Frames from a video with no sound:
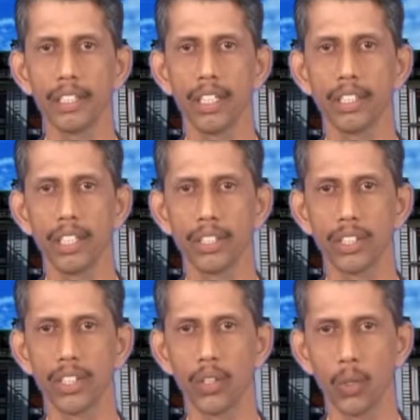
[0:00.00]
crystals
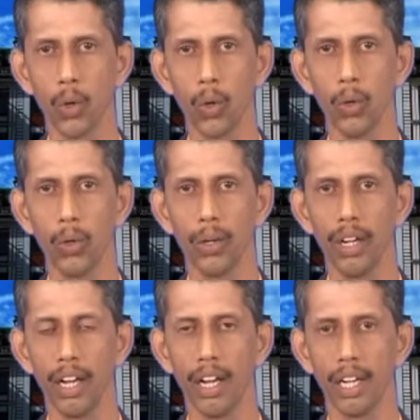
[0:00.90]
grow.
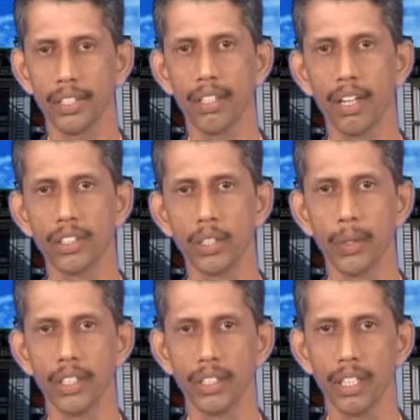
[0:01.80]
As a
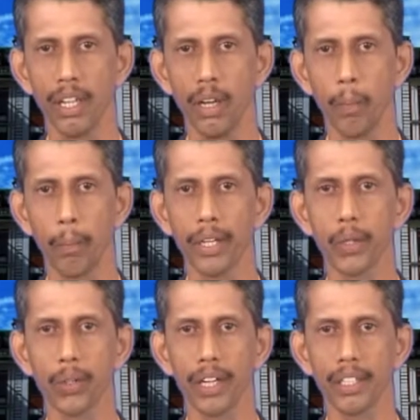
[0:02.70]
consequence,
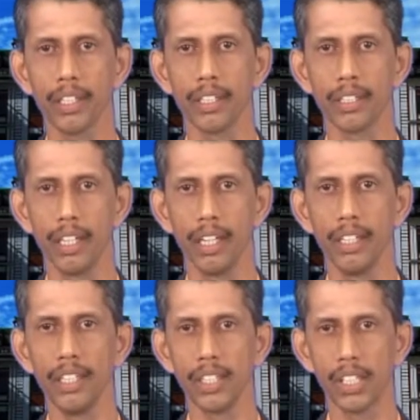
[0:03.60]
micro cracking is
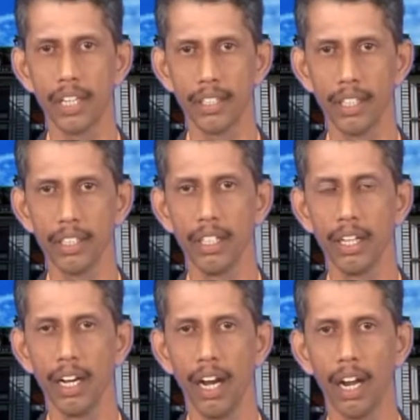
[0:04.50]
initiated
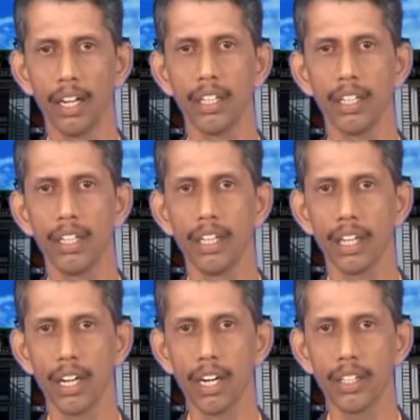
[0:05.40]
and
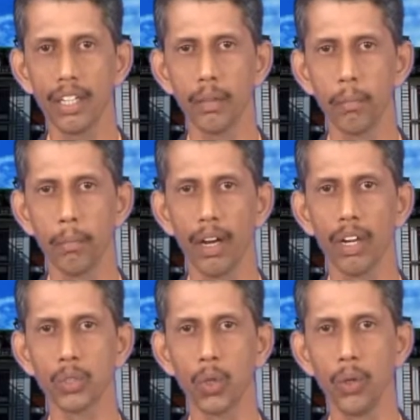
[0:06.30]
concrete may
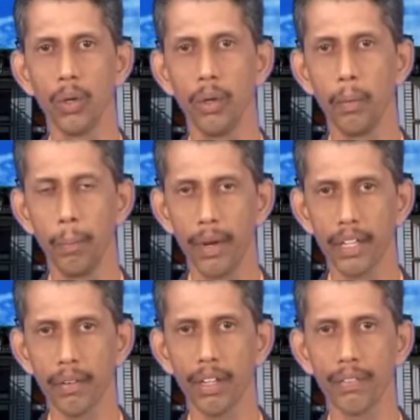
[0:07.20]
also break
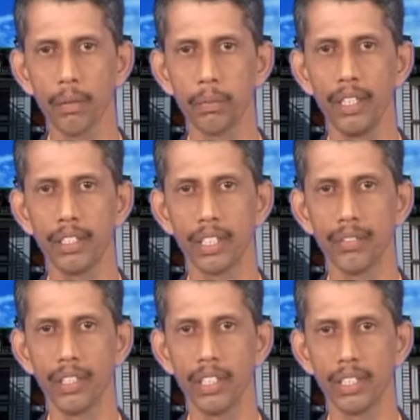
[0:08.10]
away from the
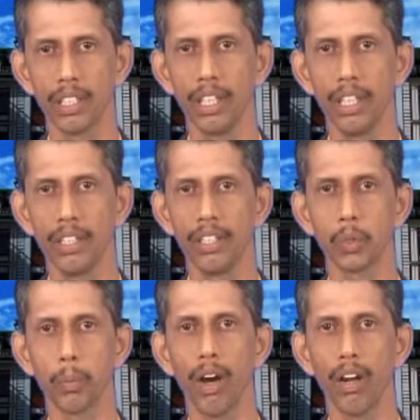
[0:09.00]
surface in
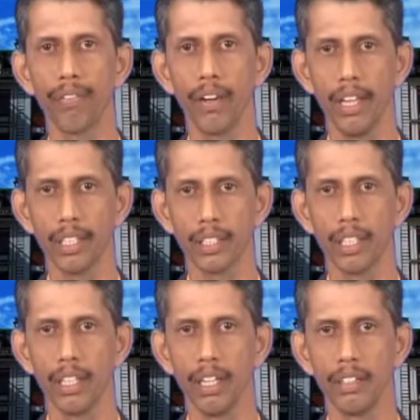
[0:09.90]
small flakes,
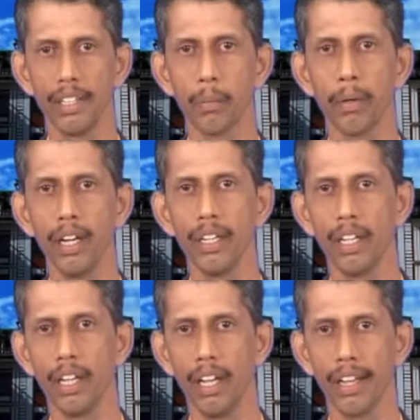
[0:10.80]
thereby
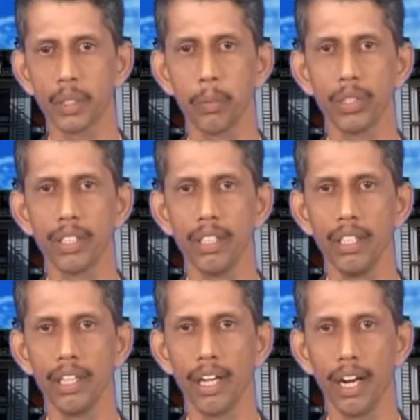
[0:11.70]
exposing
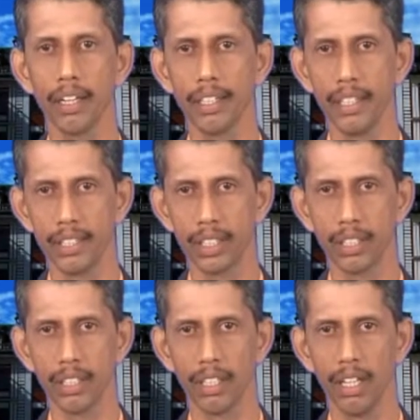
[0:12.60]
the aggregates.